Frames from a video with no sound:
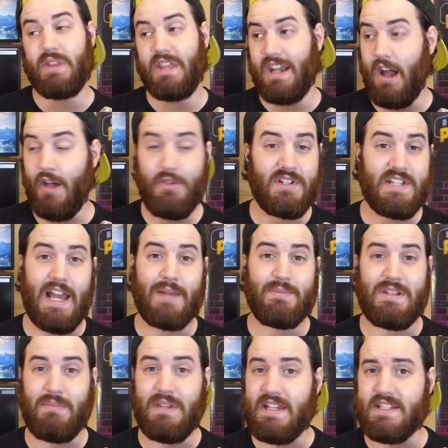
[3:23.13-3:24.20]
Then other
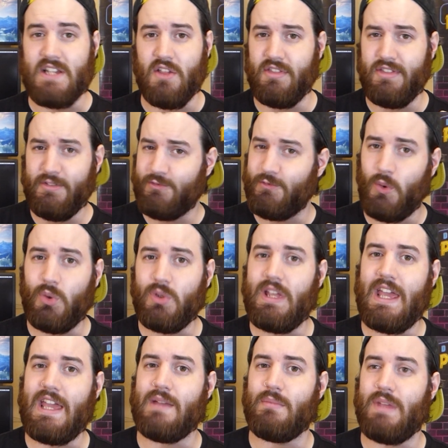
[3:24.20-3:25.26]
times it means the full
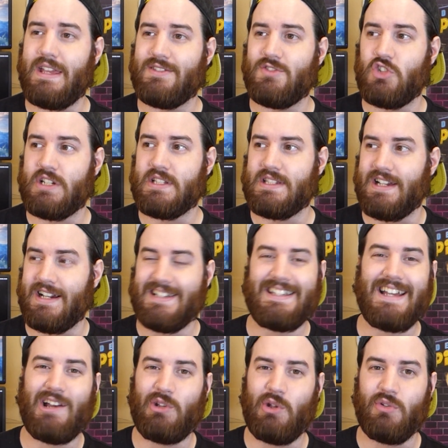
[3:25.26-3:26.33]
game is just a
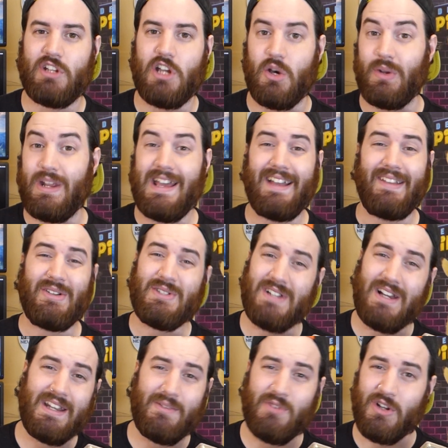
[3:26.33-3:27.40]
download code and there's
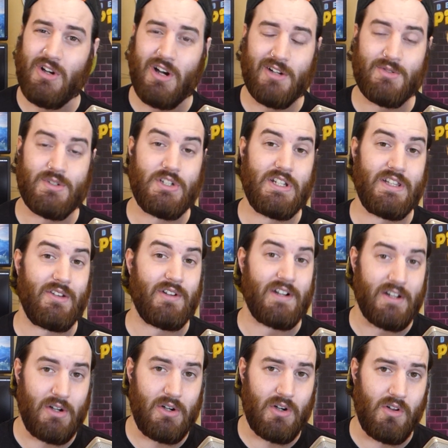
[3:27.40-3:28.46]
not even a cartridge in there
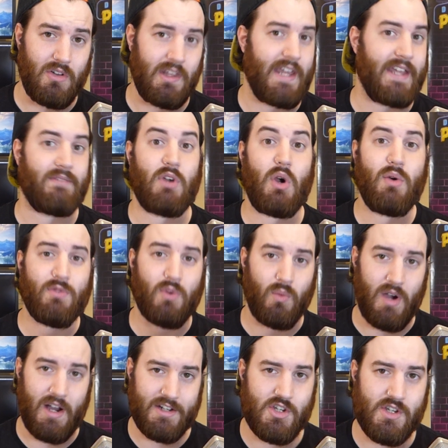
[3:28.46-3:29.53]
at all, like
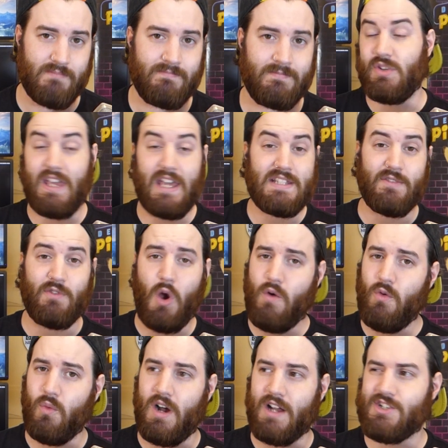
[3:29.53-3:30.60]
Overwatch. So in the case of
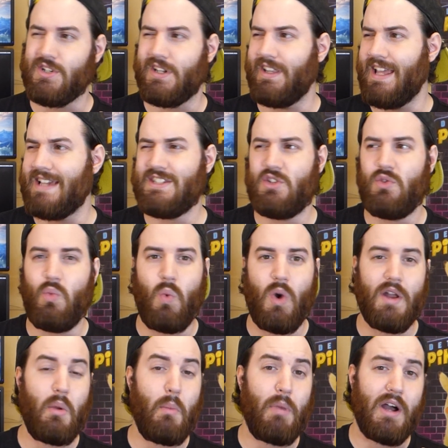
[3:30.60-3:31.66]
Overwatch, unless you
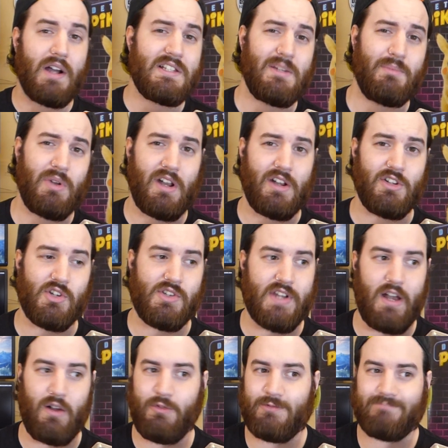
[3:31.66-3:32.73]
want a box props to put on
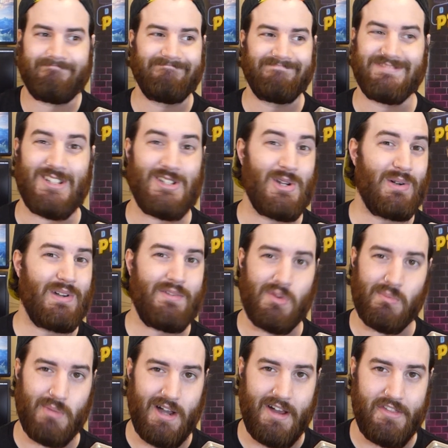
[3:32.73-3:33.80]
yourself, don't
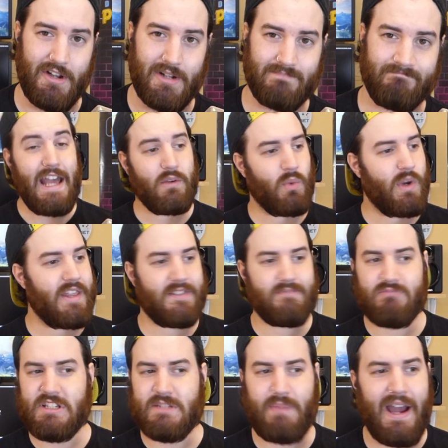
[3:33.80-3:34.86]
even bother. And with
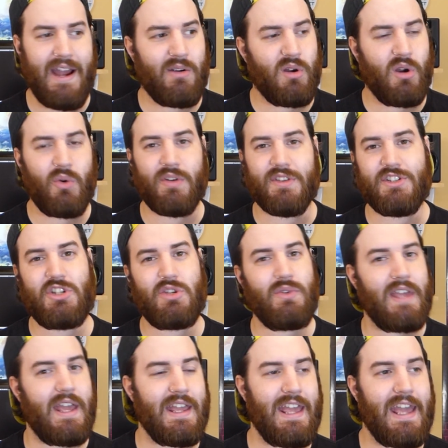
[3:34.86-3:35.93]
Spyro or the
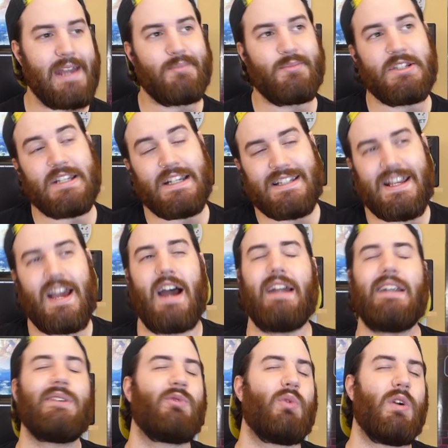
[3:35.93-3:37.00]
2K games, it's
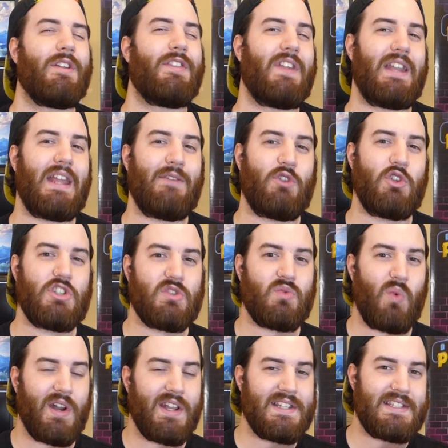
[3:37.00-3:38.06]
kind of worth it if you just
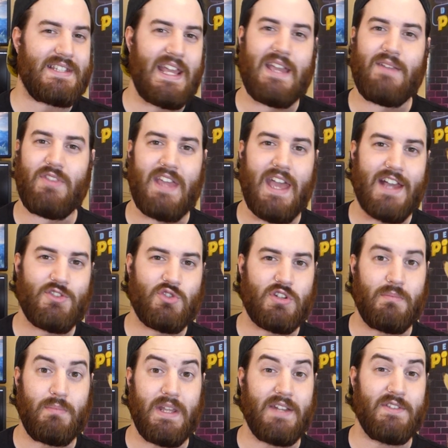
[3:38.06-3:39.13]
want to save the
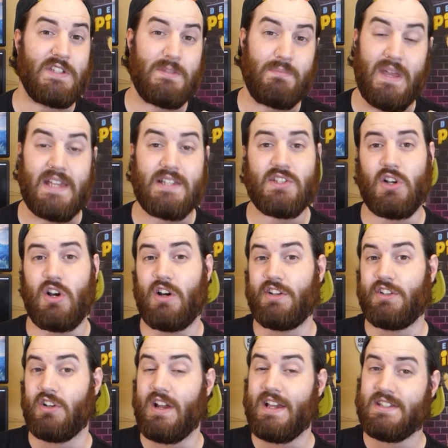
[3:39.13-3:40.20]
extra bit of space
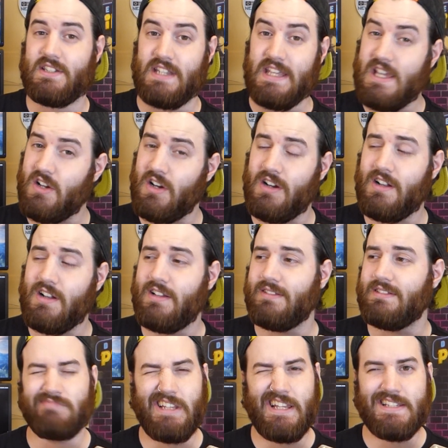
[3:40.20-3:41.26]
on your SD card.
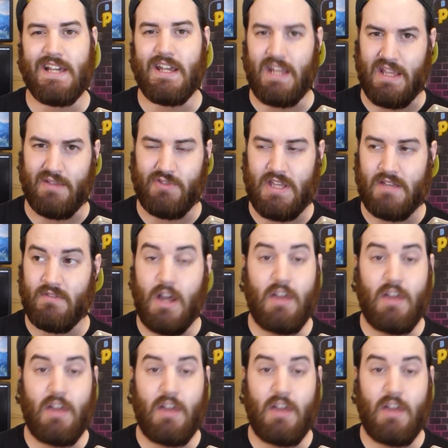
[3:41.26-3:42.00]
And that's kind of iffy.